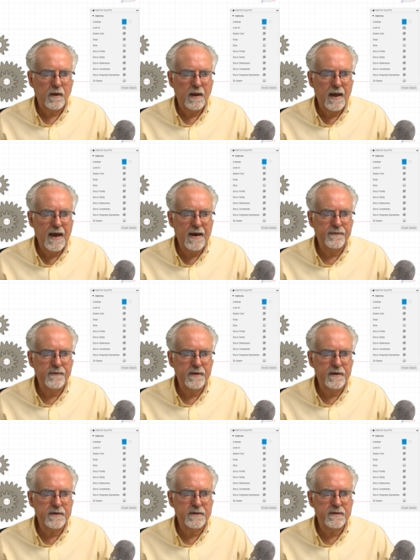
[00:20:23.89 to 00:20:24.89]
at
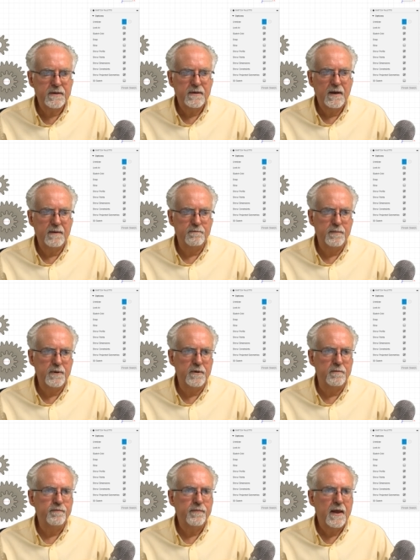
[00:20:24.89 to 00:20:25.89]
this and
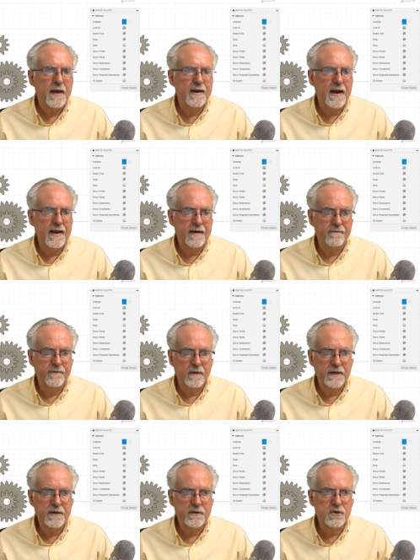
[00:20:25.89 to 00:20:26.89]
boom, and I am
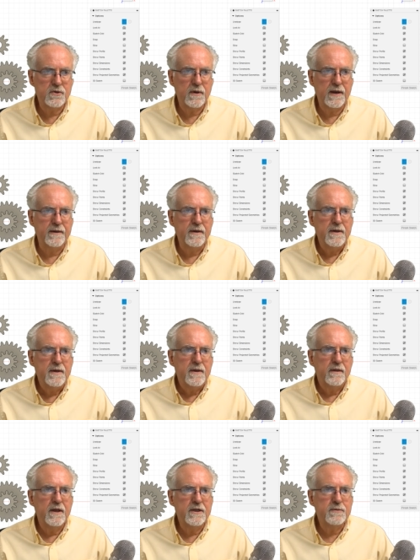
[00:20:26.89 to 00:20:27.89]
fully constrained.
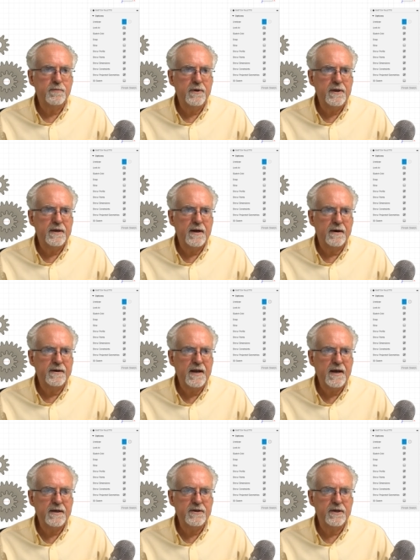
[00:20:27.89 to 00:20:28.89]
Let's put in our
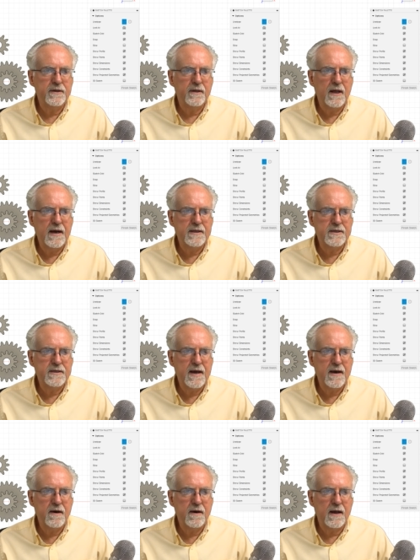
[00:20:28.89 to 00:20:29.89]
tangent lines
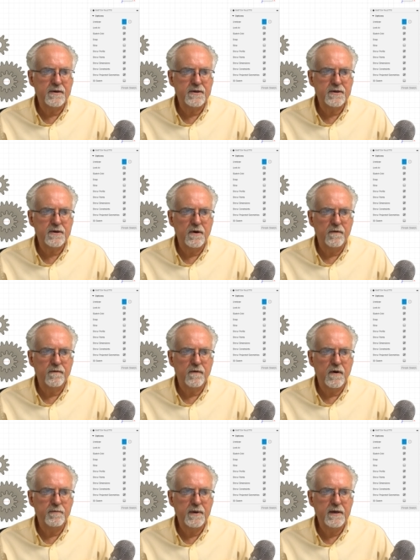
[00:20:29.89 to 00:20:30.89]
now. I'll just go
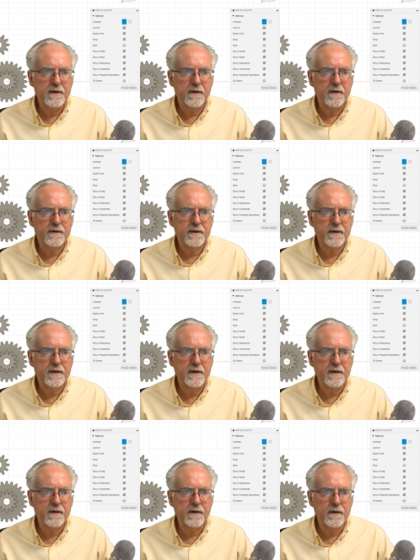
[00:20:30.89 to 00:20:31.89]
from here to
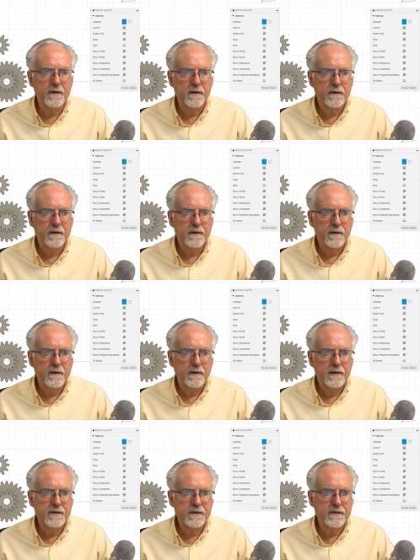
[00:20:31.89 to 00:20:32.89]
here,
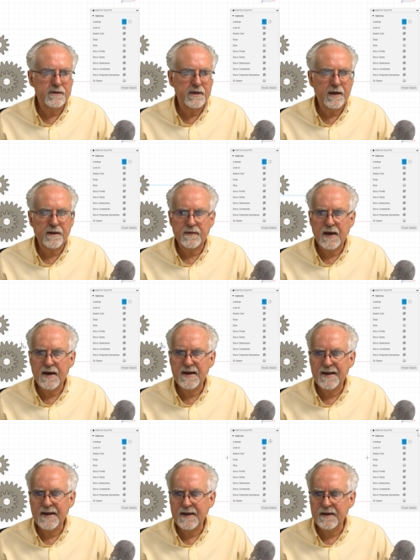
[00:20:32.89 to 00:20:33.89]
check
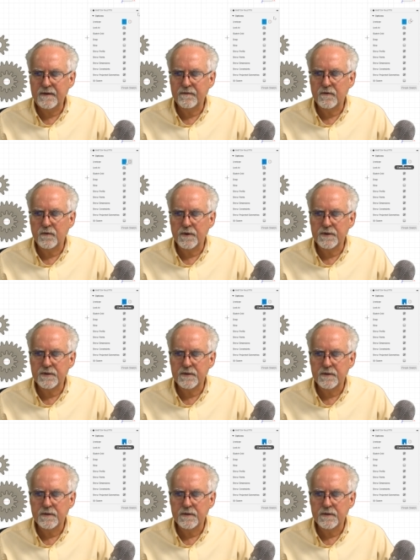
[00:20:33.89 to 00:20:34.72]
that. And of course,